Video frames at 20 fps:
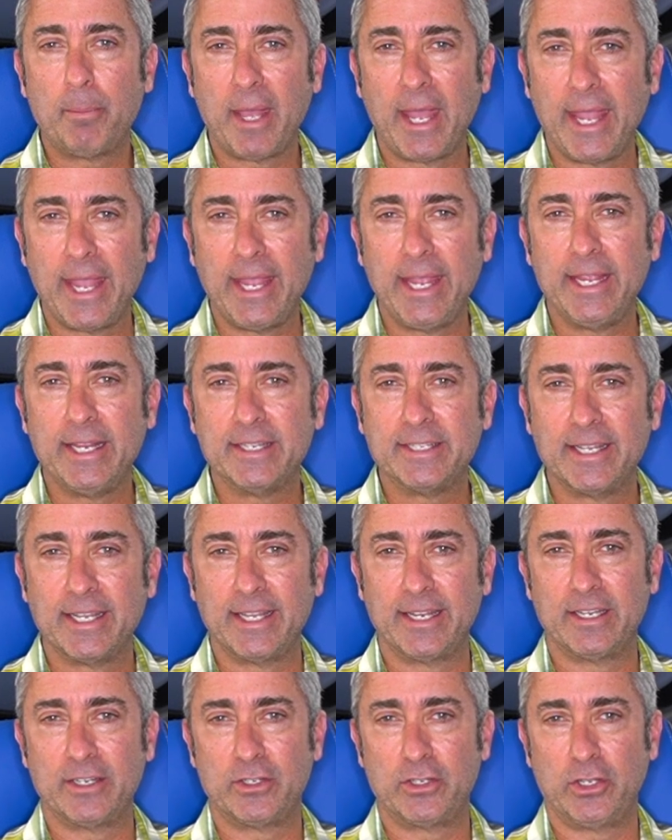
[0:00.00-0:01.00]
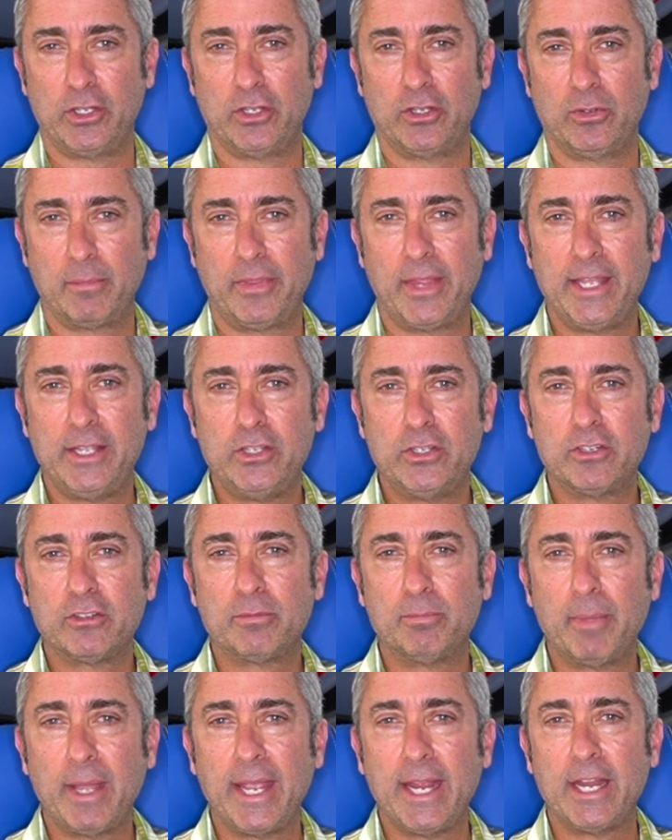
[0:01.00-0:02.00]
paying tenant to you. They
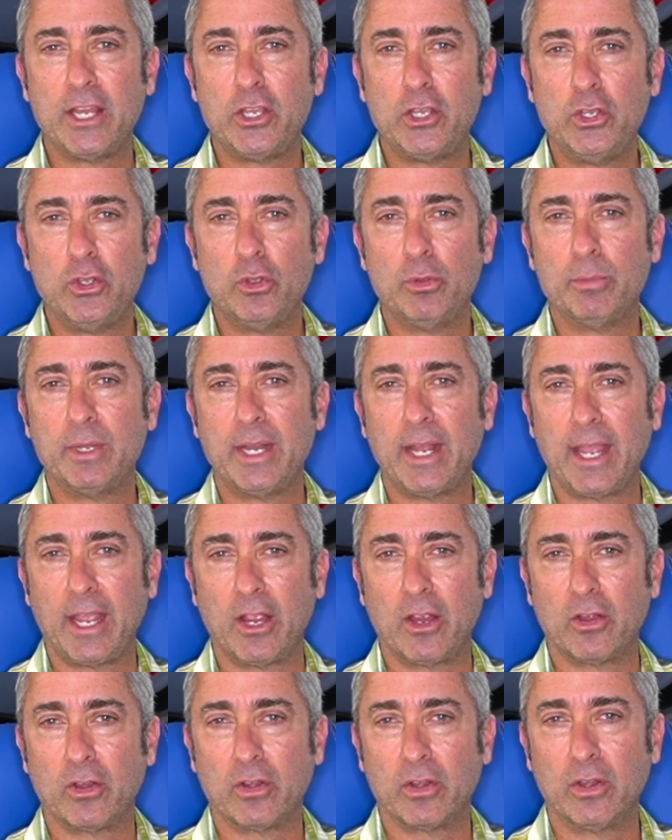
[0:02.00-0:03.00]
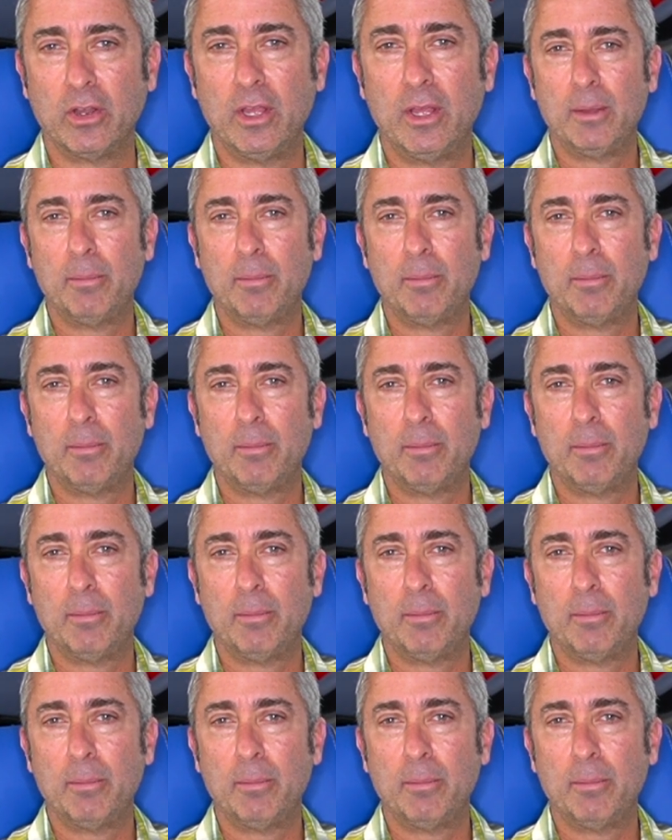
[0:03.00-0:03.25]
just made a human error.